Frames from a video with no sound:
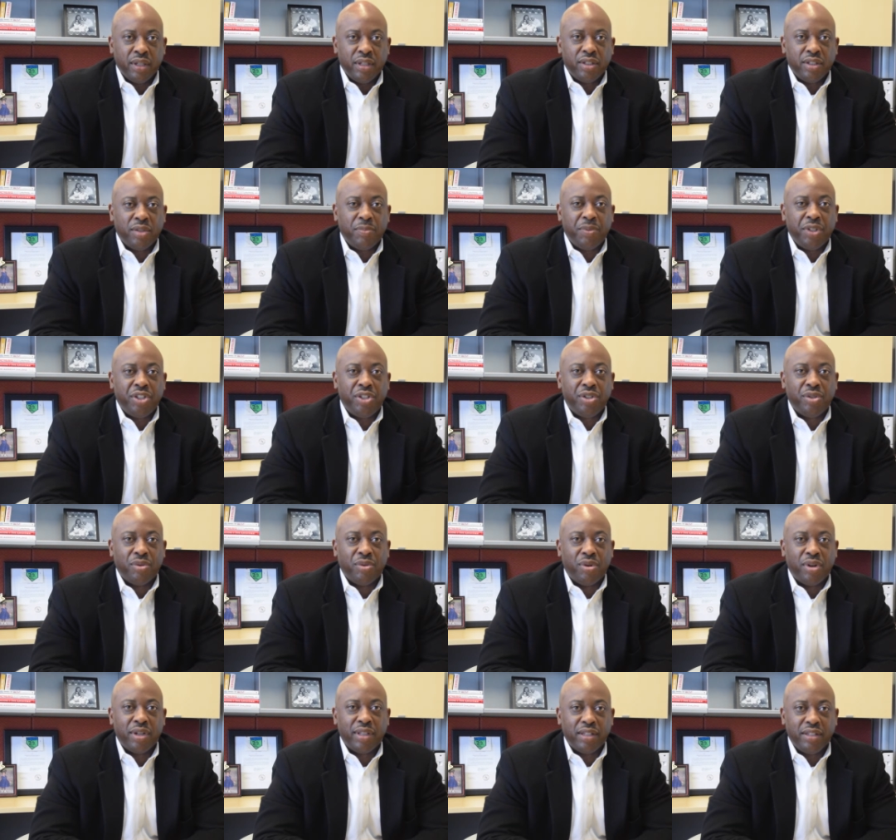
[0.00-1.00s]
To be
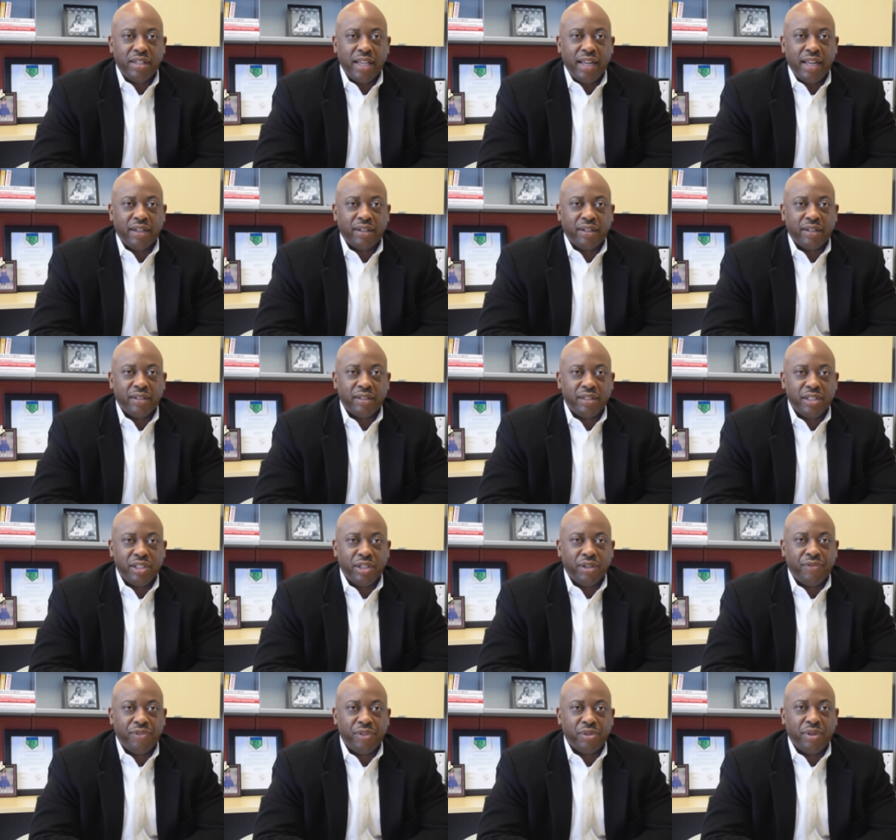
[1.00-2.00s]
sure the data
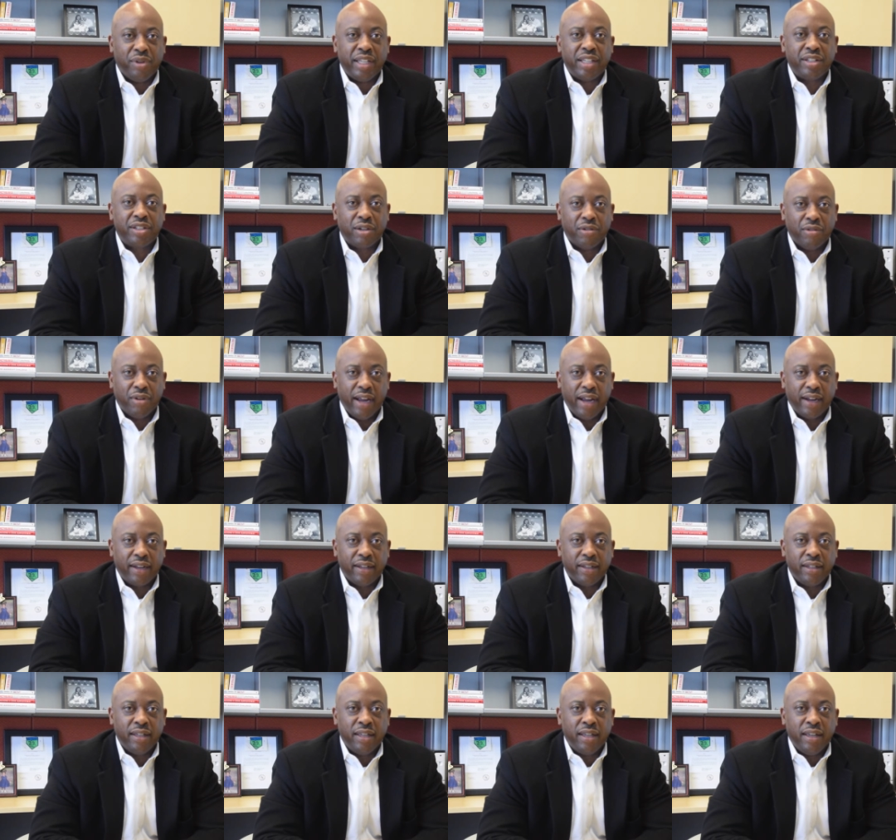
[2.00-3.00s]
you're viewing is correct,
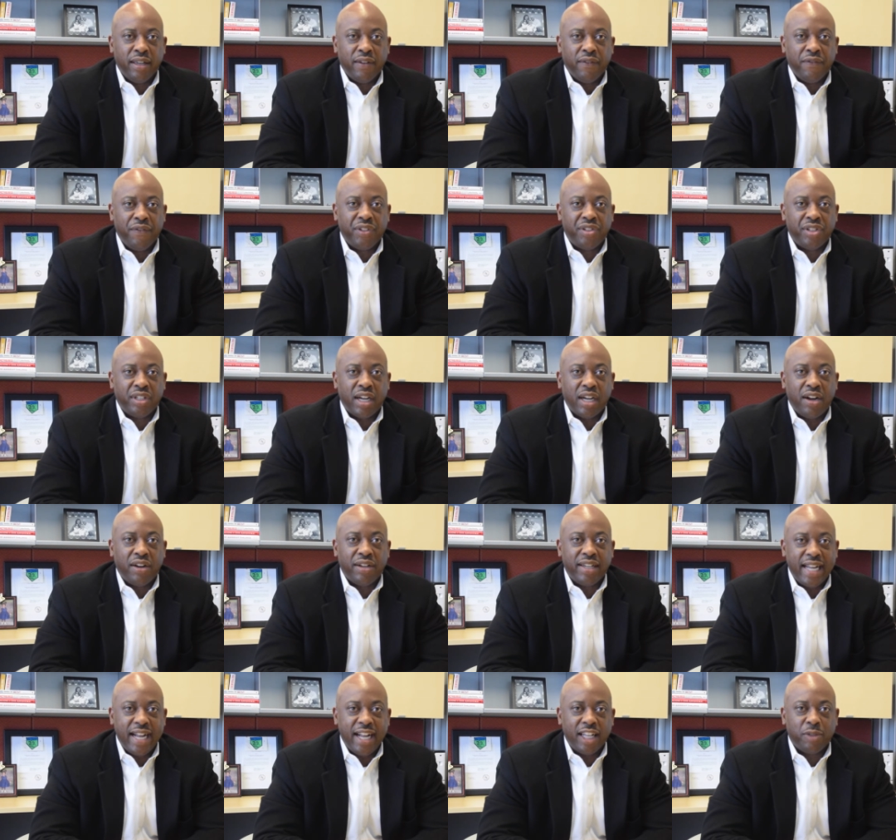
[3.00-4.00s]
visit our
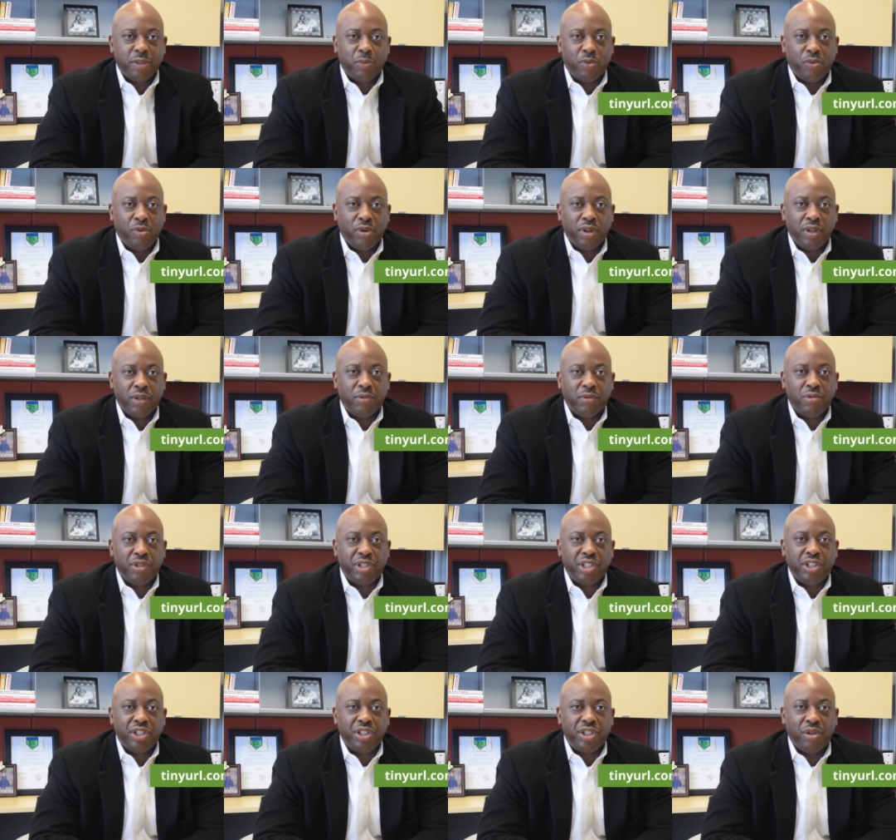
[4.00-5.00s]
dashboard, which is
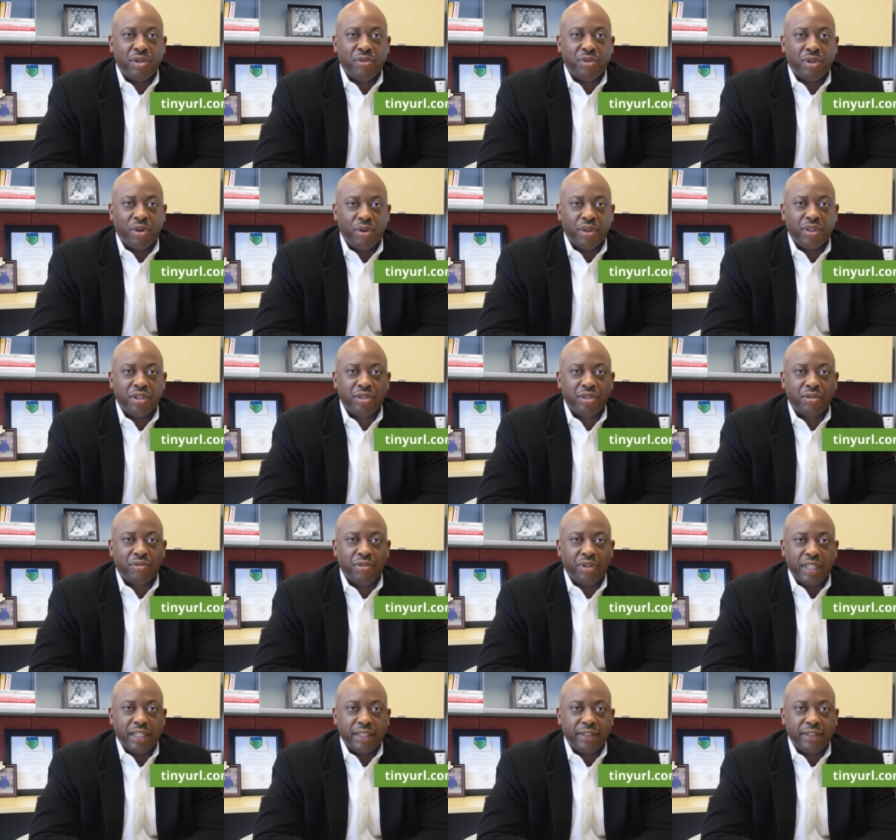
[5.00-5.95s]
shown on the screen.